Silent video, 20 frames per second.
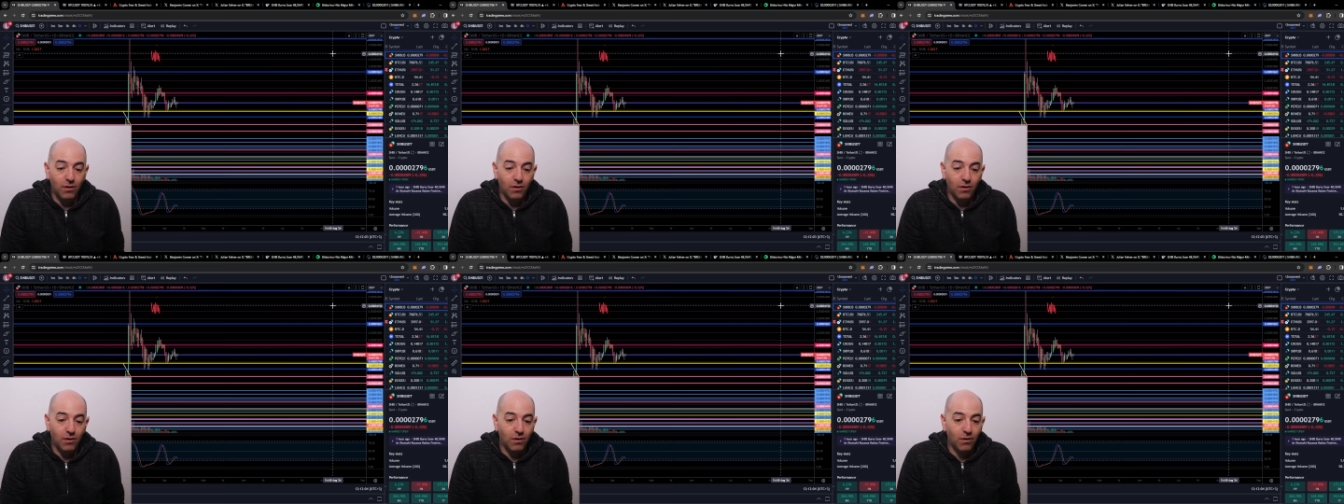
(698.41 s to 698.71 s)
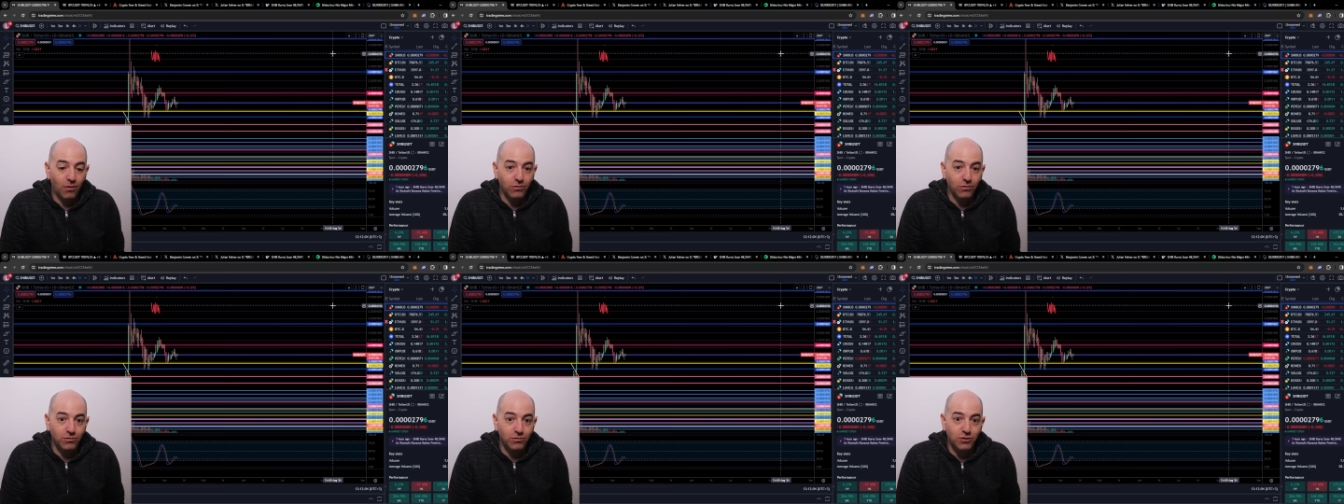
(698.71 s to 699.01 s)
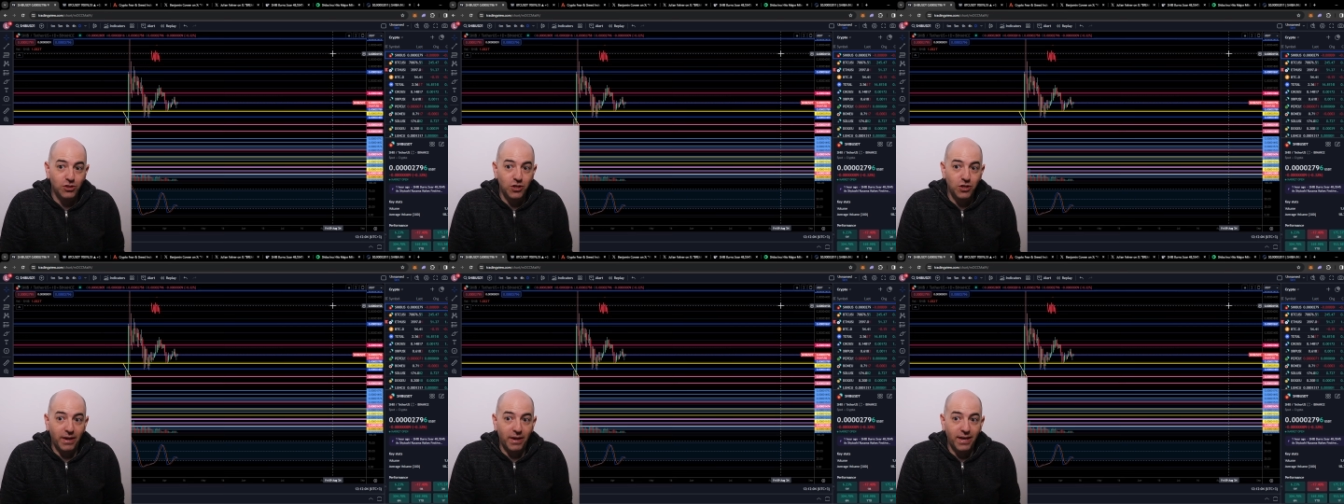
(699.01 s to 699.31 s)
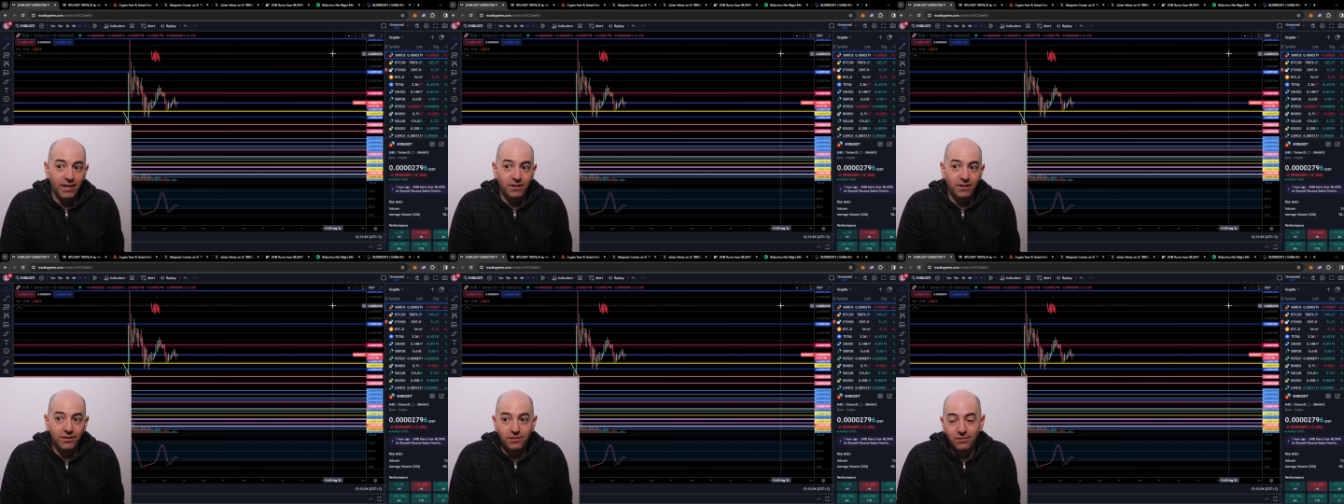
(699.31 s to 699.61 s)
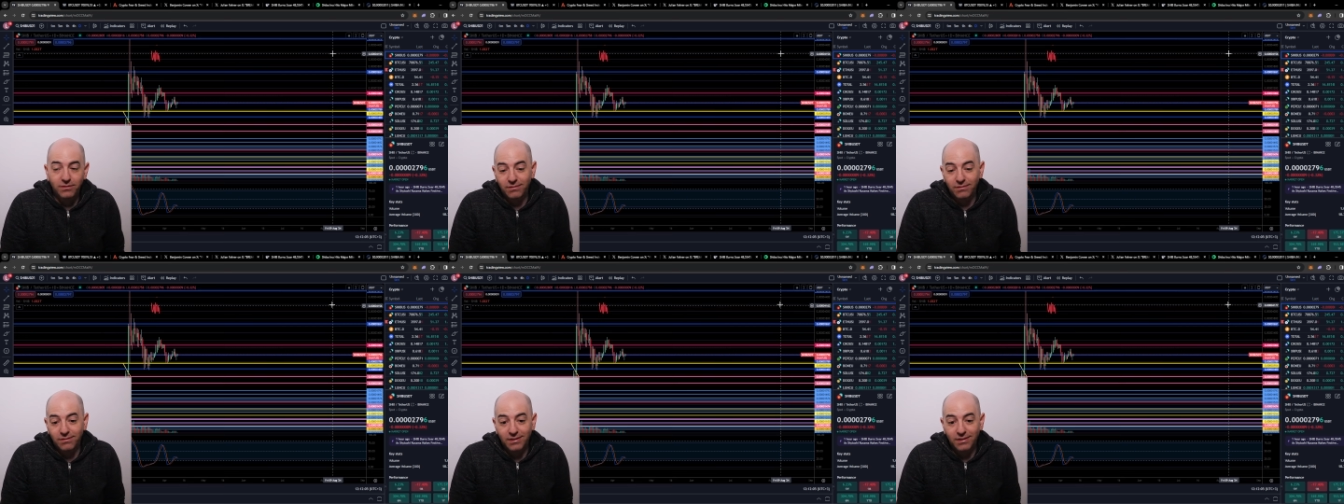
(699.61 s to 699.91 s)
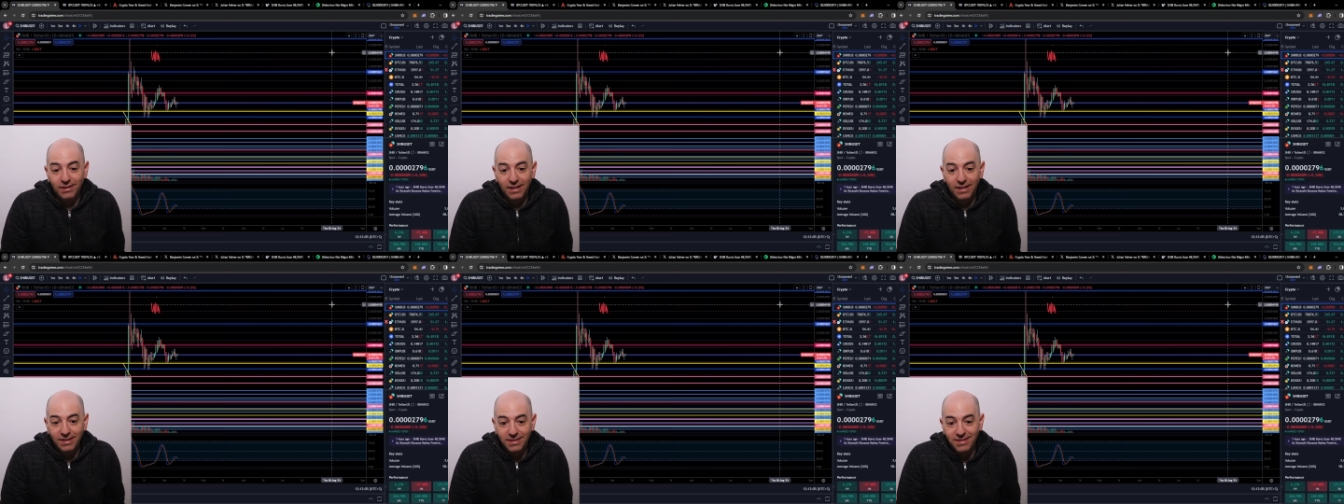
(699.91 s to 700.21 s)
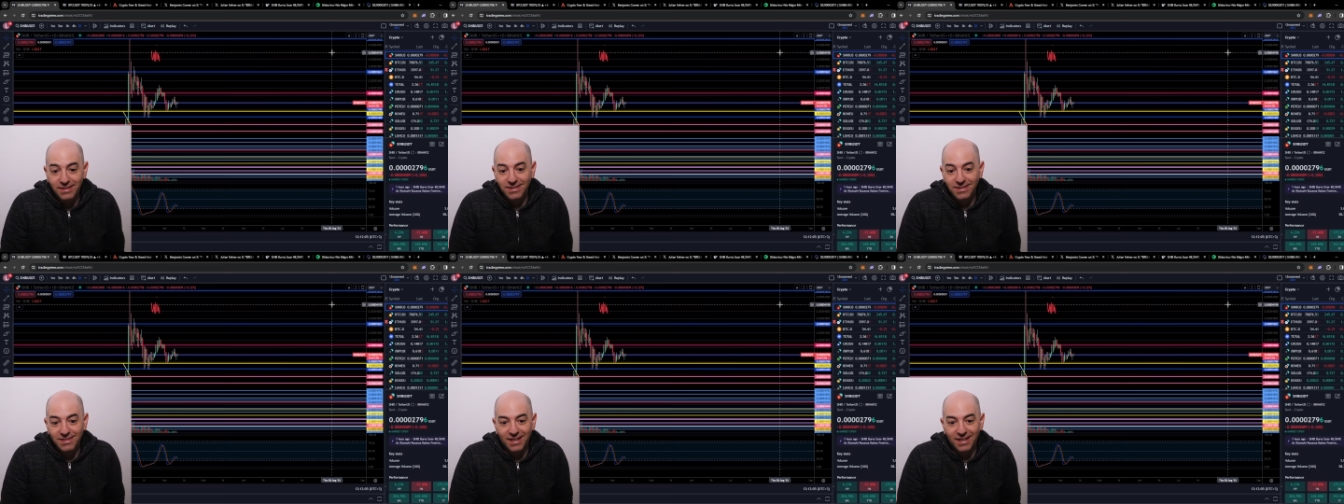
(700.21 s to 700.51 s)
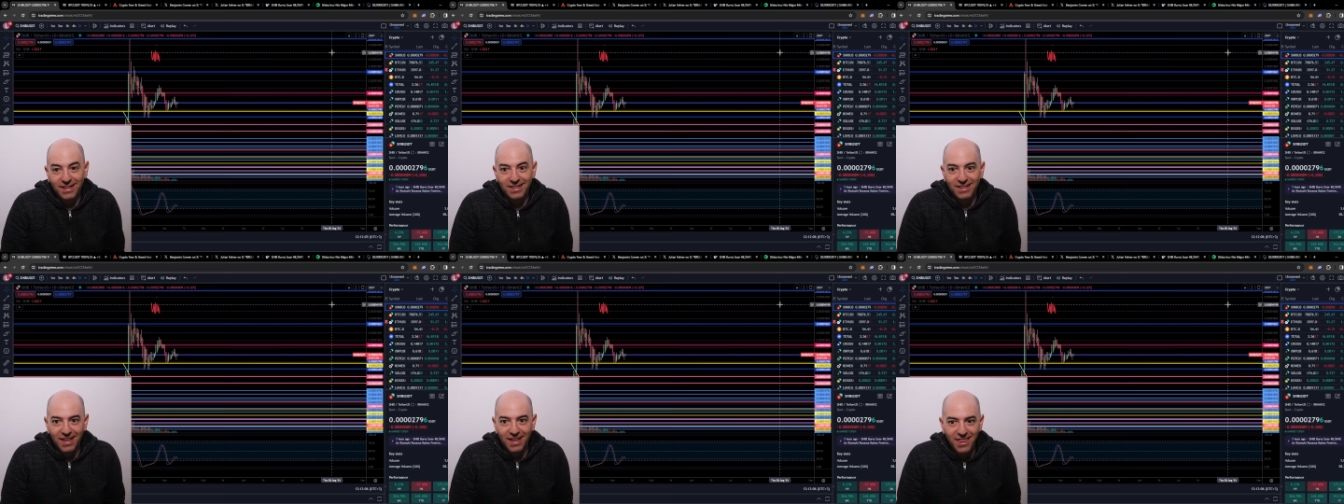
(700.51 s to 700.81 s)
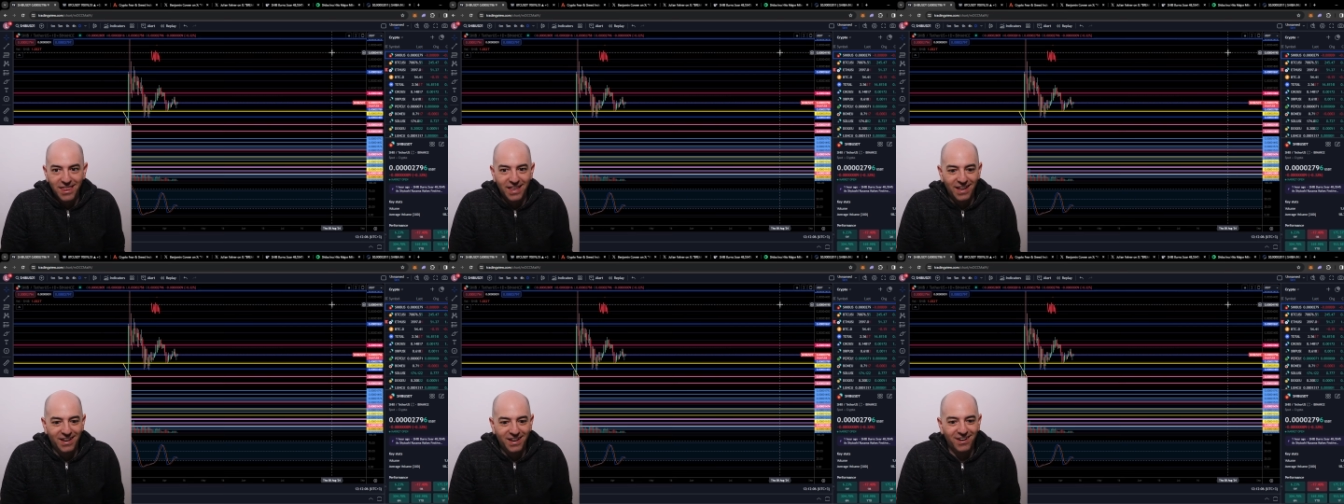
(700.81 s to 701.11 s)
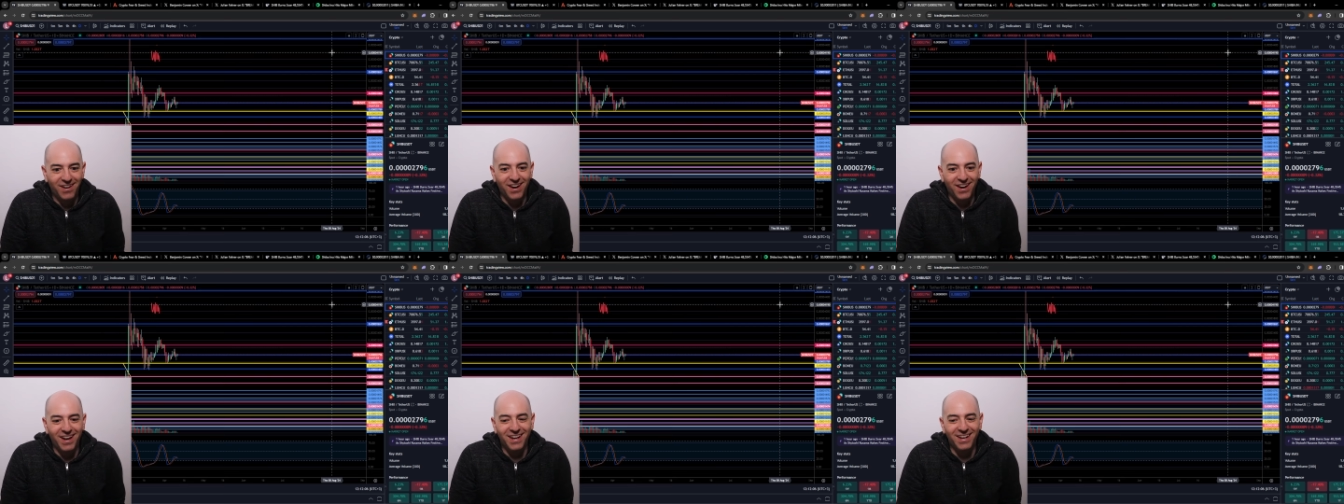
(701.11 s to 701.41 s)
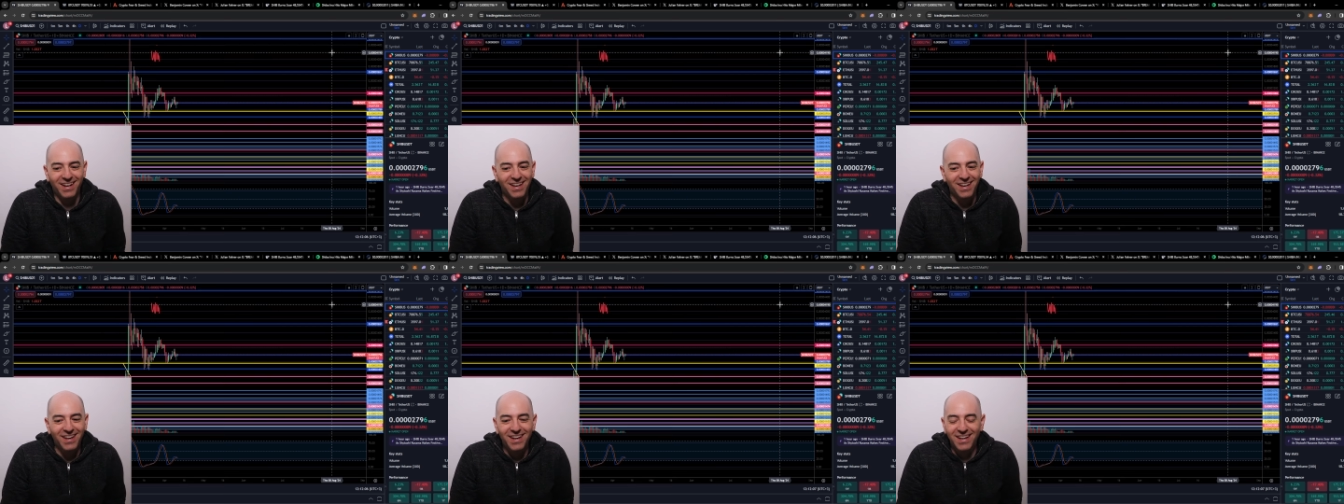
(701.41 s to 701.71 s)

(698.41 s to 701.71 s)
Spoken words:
hold Shiba Inu, that's like nothing, right?